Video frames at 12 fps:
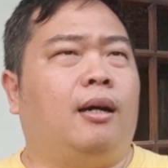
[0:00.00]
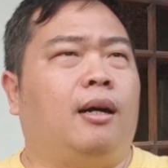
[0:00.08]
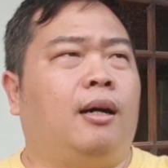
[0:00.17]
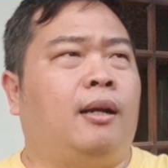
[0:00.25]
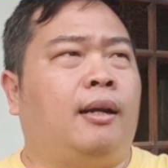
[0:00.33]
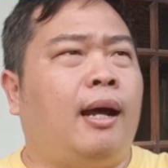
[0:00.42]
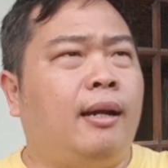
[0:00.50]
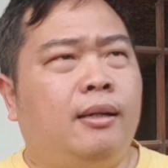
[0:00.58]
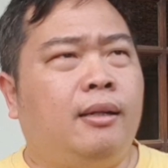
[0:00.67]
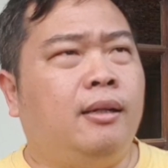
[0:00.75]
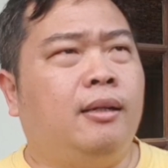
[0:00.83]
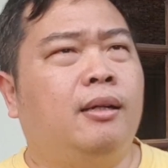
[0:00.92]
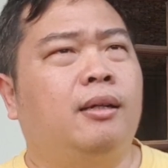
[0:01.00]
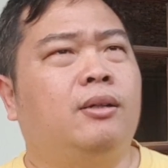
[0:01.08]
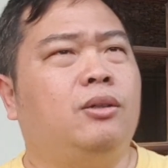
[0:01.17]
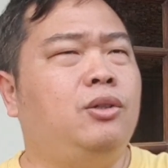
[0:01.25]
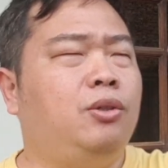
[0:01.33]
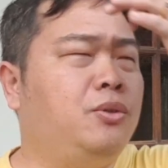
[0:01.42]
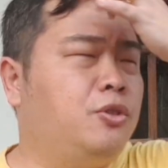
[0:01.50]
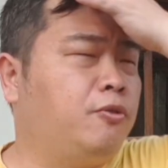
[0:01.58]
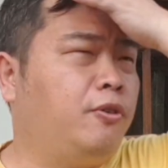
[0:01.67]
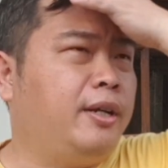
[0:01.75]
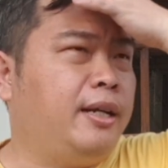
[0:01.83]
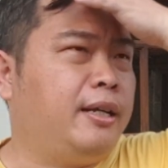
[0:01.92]
another use
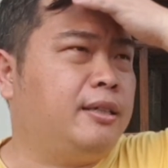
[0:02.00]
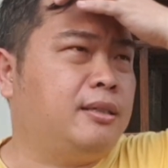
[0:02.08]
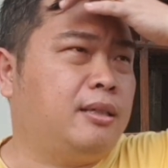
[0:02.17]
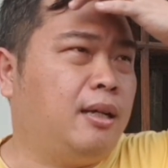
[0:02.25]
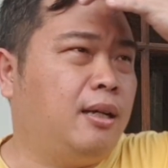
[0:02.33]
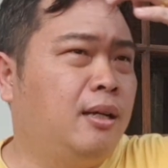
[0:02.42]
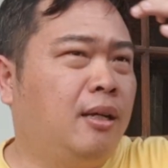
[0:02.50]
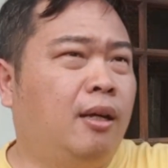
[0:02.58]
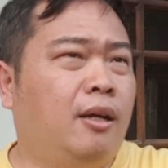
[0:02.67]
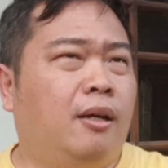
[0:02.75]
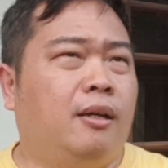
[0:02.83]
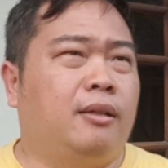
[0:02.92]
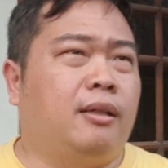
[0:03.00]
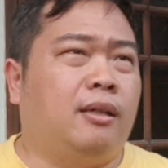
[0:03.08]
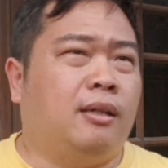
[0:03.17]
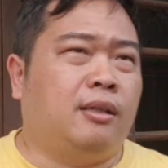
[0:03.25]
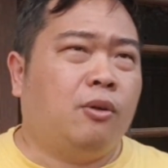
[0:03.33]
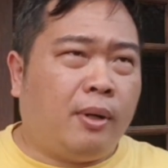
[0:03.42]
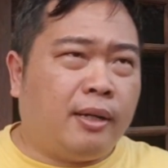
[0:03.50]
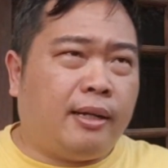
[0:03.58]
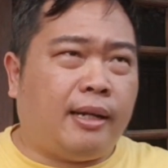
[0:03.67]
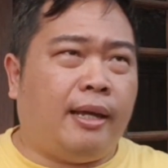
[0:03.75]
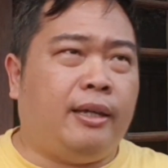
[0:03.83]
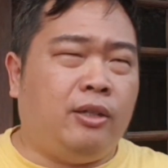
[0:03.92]
for it is the one that
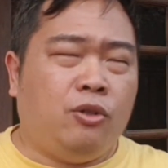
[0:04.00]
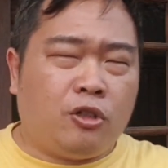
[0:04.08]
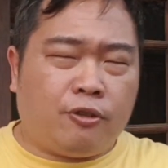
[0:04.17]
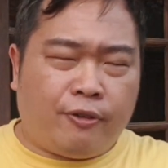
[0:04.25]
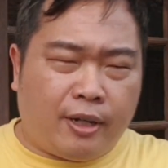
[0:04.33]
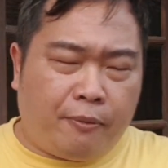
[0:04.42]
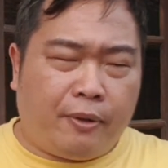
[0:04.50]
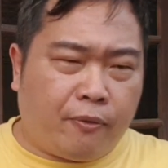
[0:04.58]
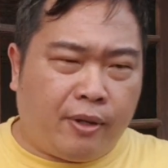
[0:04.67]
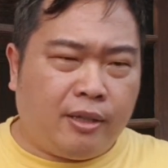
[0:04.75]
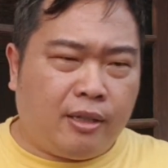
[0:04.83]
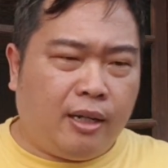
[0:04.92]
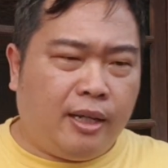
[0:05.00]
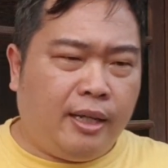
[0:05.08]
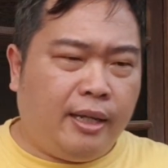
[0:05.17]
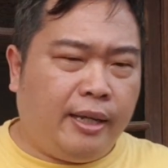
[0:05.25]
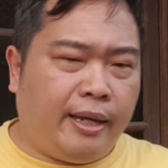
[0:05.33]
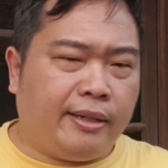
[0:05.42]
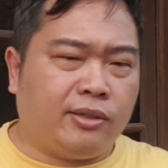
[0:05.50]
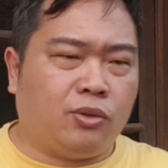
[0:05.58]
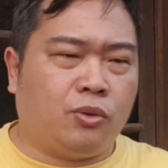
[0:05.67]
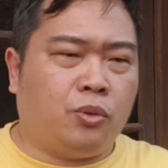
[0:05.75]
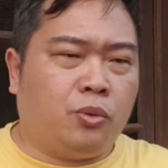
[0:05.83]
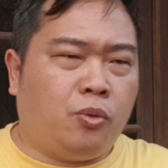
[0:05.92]
I use very frequently is
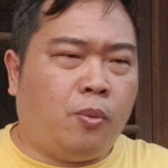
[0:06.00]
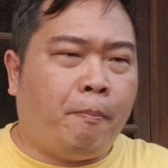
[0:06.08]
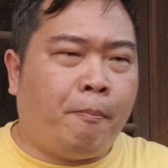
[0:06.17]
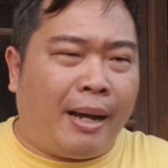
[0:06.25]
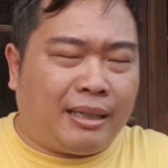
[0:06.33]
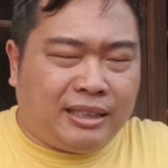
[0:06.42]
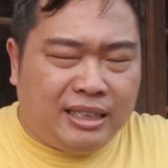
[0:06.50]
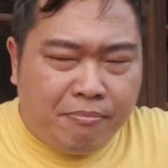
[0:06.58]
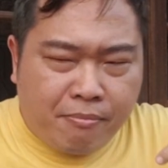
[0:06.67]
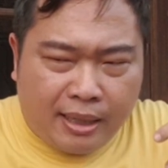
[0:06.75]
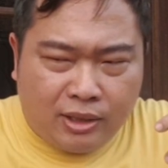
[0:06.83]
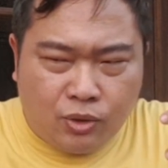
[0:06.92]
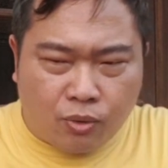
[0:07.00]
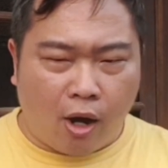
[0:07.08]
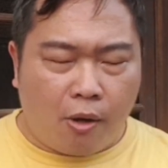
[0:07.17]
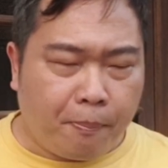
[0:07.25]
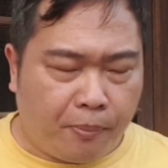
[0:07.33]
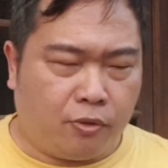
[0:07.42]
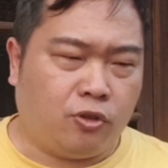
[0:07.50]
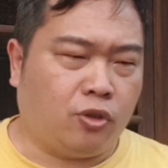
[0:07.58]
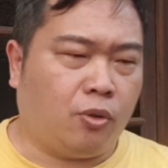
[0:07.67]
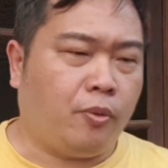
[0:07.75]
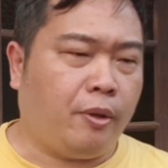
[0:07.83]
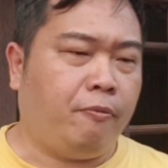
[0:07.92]
to maximize your output.
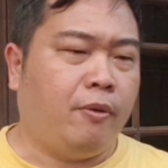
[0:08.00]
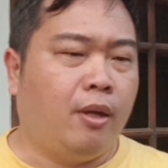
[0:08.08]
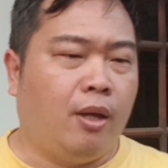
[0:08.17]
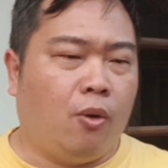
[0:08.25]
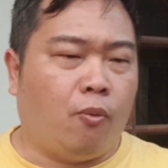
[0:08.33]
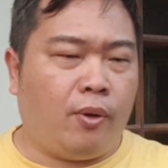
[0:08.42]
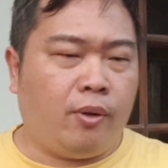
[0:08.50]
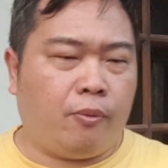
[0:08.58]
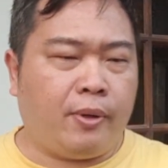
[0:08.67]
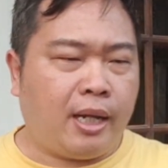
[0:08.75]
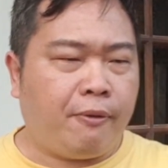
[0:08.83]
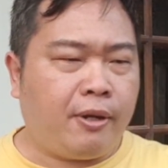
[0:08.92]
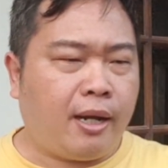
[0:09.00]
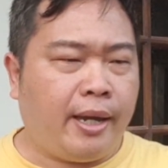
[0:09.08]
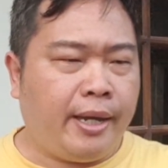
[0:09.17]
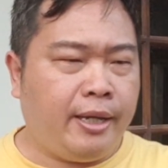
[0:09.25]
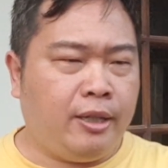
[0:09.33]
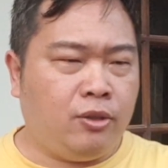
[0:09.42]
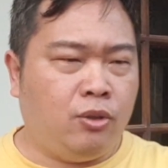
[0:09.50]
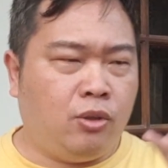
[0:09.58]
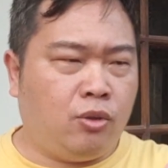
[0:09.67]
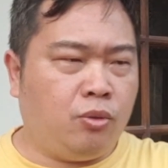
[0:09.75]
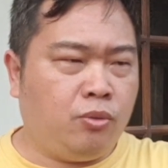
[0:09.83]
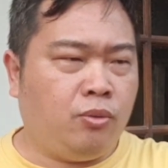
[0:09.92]
So whenever I
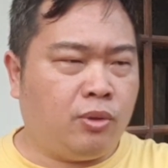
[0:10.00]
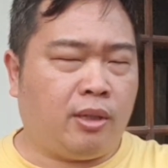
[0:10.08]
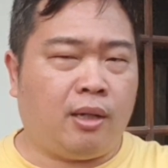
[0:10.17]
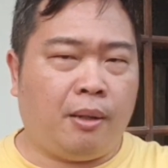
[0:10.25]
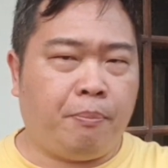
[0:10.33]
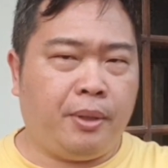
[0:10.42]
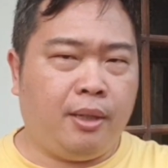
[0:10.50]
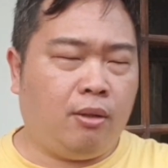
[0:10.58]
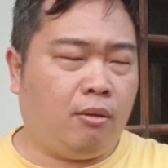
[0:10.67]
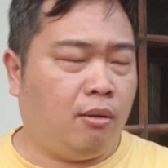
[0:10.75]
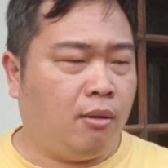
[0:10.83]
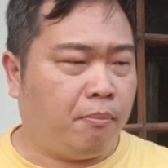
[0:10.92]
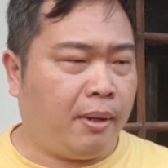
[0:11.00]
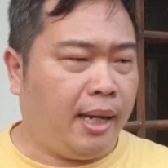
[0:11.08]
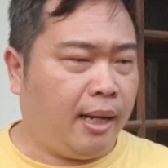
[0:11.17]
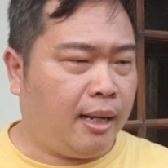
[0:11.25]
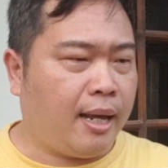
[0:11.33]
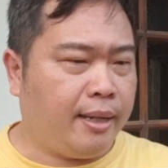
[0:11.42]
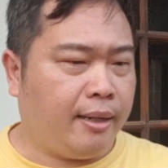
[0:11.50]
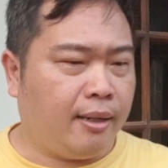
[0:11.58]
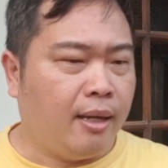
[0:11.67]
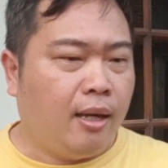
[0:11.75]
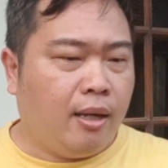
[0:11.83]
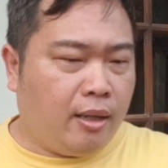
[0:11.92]
do therapy on my client,
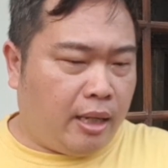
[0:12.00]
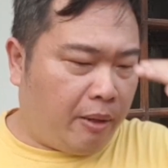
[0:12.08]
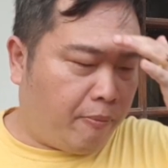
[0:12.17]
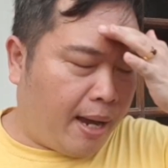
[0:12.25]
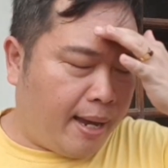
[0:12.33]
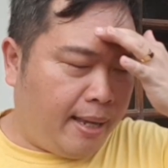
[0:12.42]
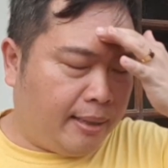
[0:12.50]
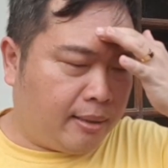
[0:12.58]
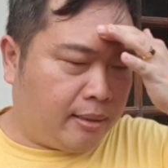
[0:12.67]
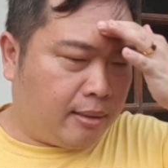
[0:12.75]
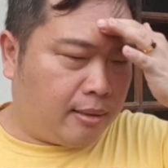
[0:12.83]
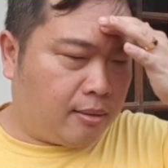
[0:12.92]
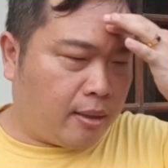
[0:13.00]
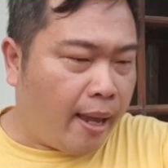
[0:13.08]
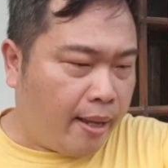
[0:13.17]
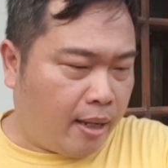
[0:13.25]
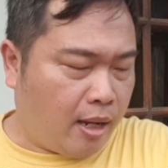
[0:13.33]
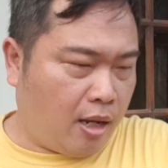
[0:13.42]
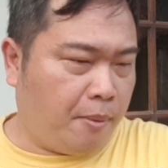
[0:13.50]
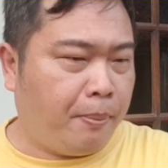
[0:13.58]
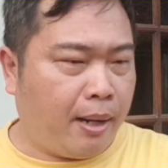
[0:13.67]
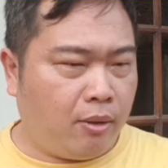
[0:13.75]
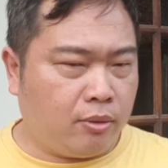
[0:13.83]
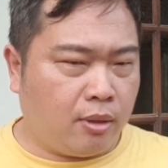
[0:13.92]
if I think
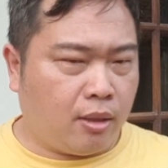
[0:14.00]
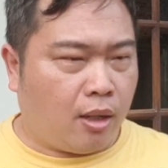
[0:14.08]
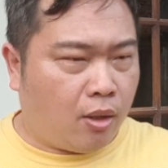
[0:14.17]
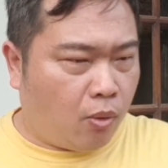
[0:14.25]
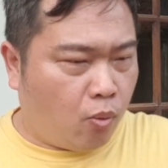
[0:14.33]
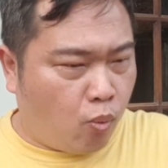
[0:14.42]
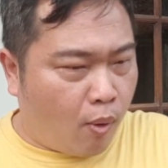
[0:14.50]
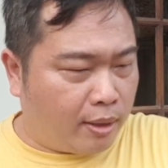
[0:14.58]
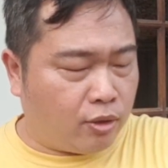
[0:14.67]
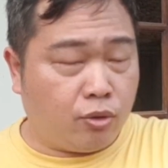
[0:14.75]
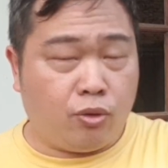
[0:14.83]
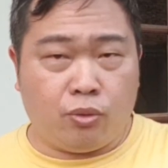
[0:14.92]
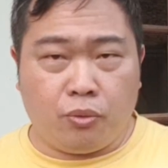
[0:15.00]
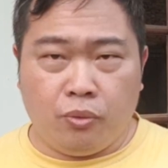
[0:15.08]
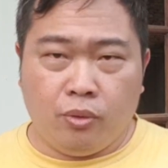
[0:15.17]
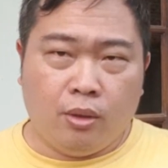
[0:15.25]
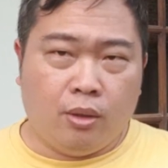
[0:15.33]
about what to do,